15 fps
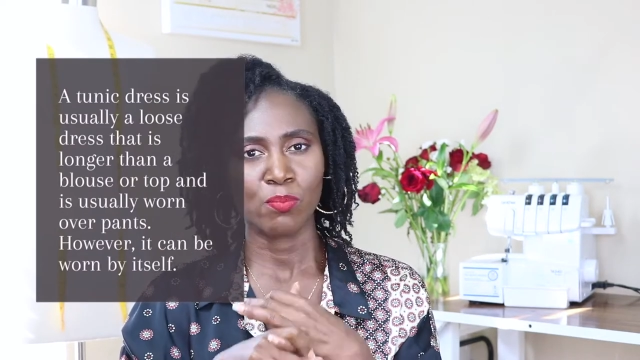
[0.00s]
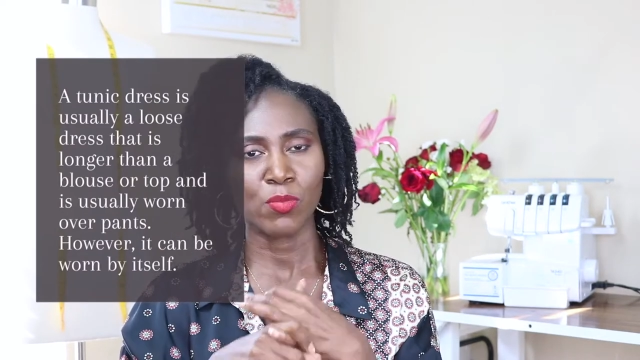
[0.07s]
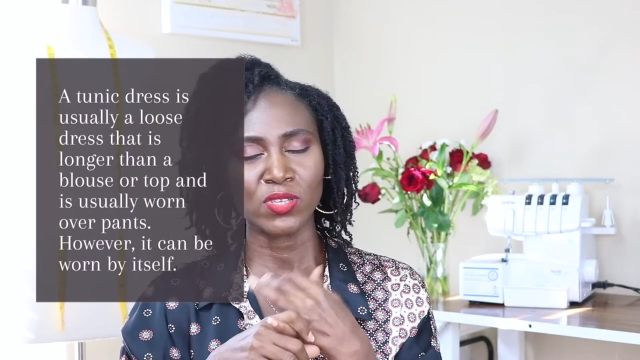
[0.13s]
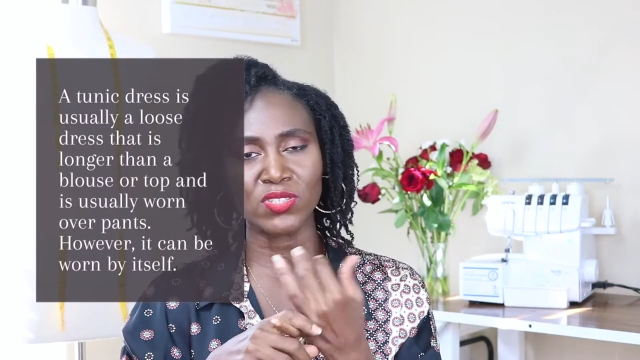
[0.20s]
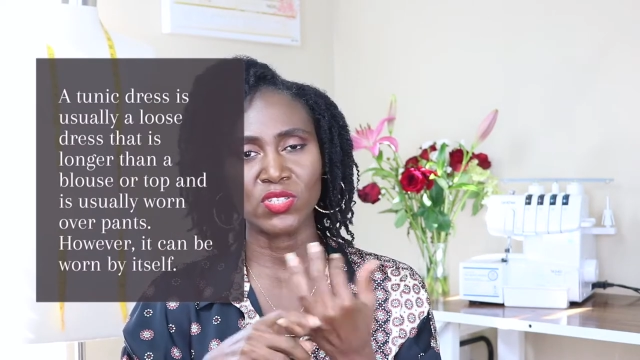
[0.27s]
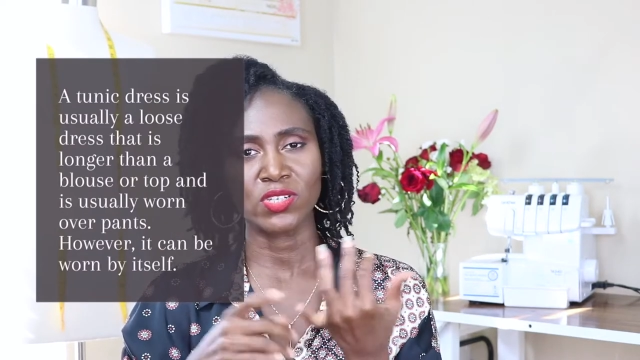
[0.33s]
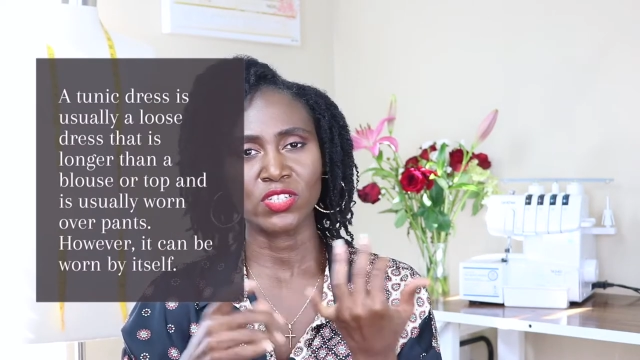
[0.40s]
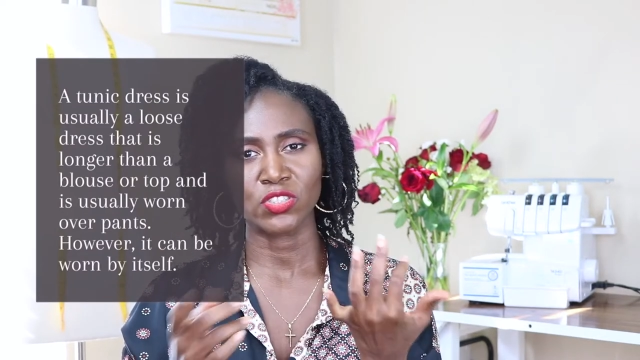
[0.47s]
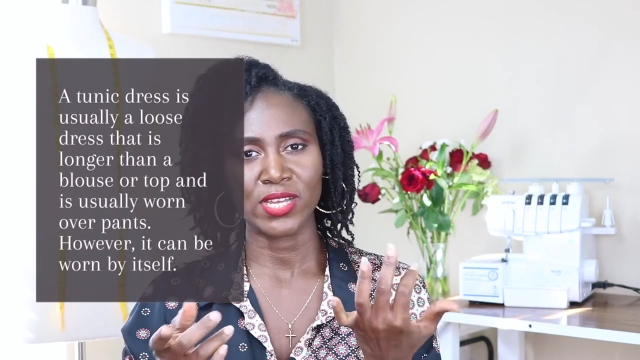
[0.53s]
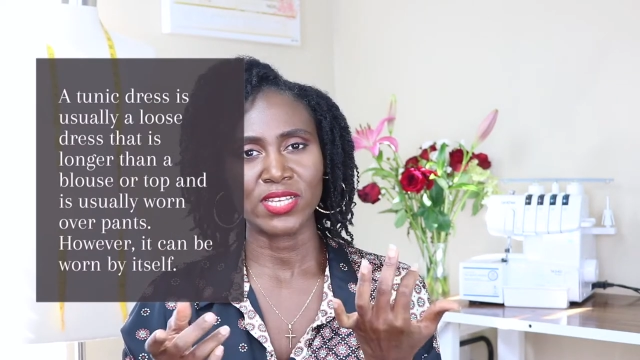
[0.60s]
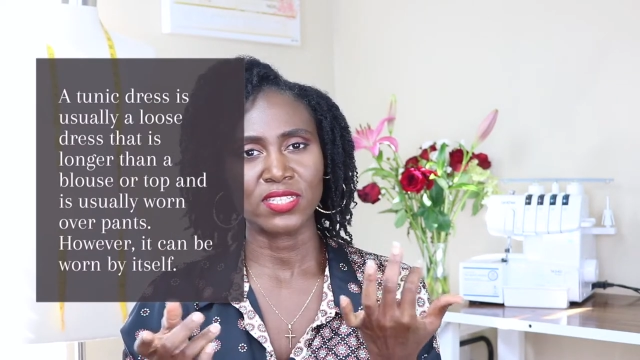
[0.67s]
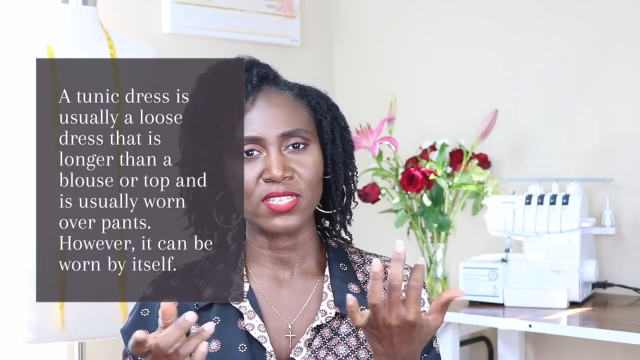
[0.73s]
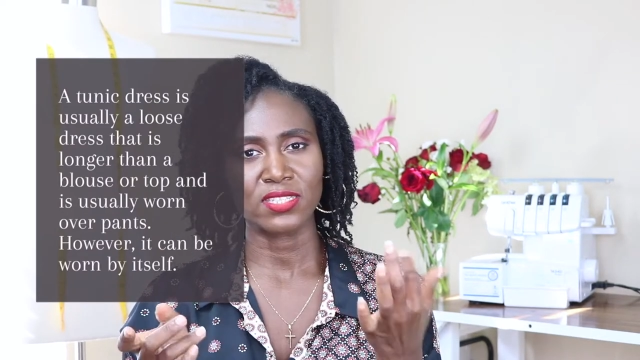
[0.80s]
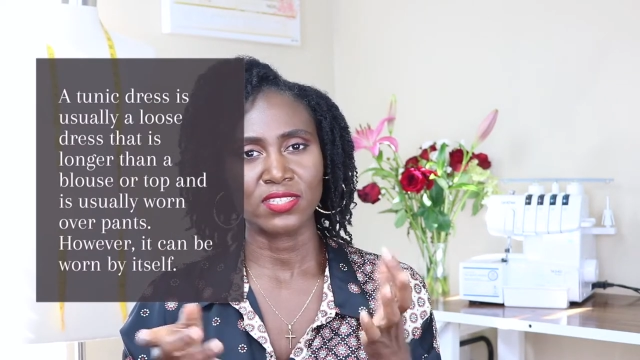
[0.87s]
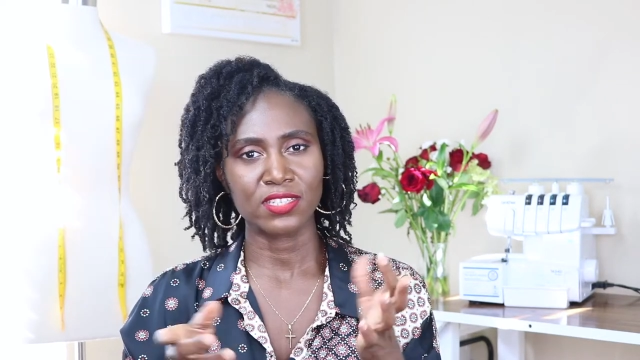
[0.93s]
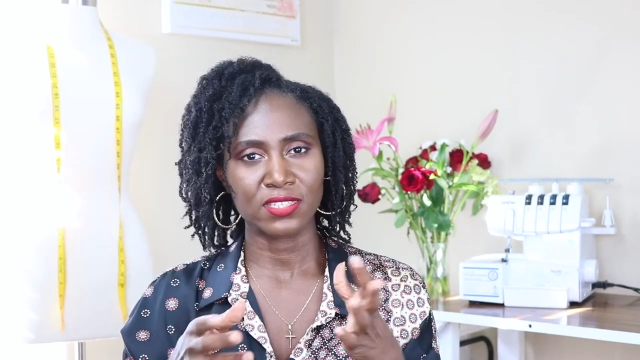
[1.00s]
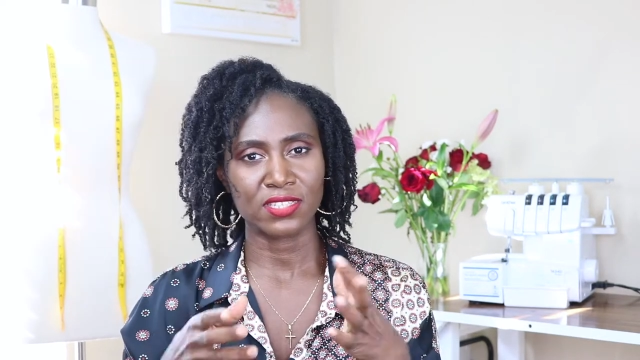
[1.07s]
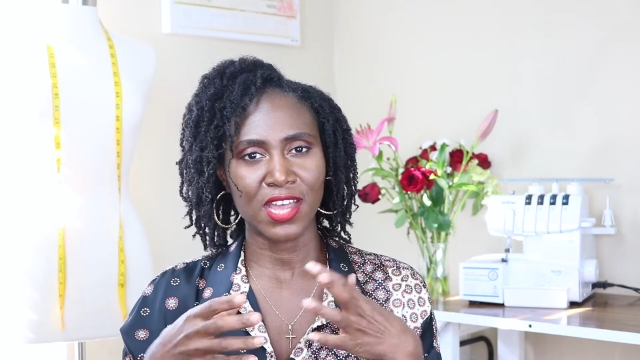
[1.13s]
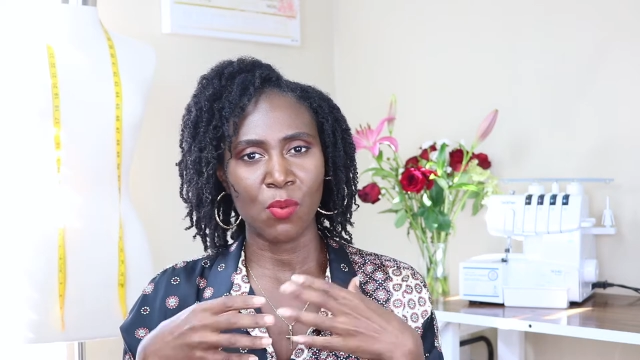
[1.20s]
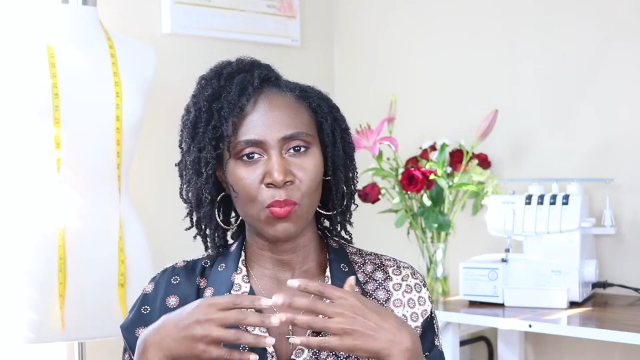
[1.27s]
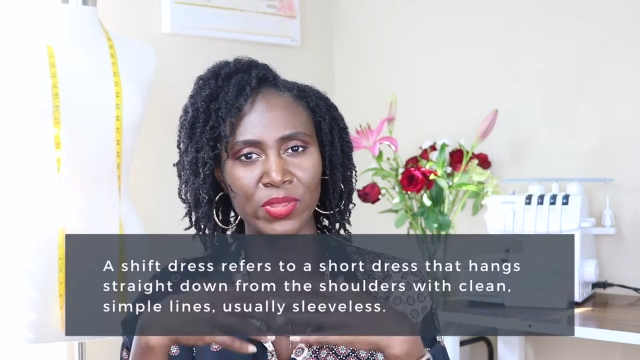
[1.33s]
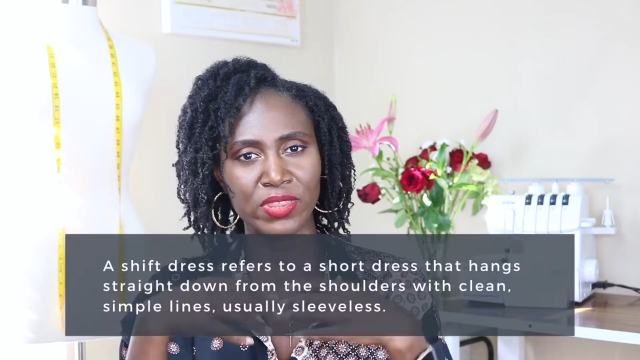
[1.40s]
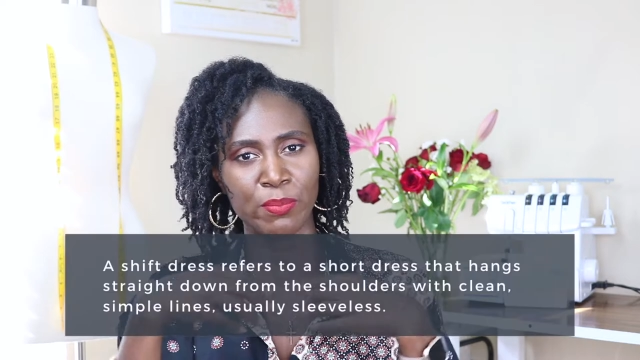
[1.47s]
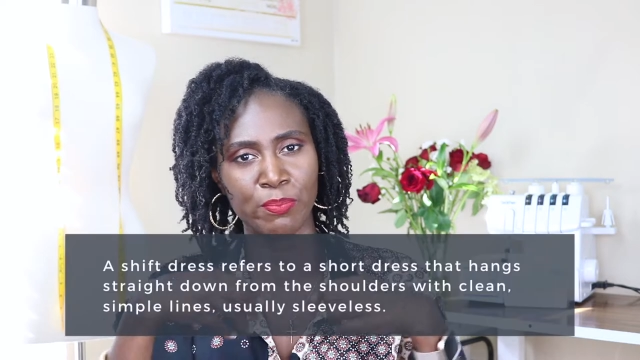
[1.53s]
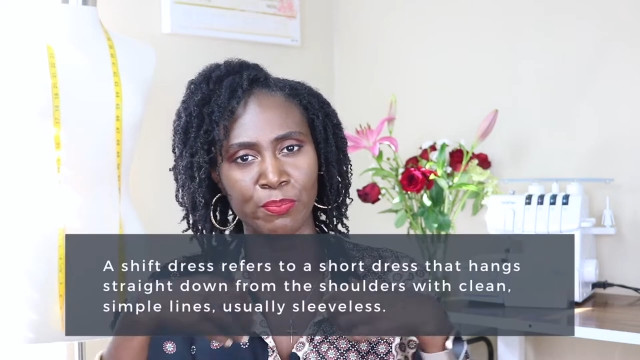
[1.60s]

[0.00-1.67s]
Most tunic dresses just come with a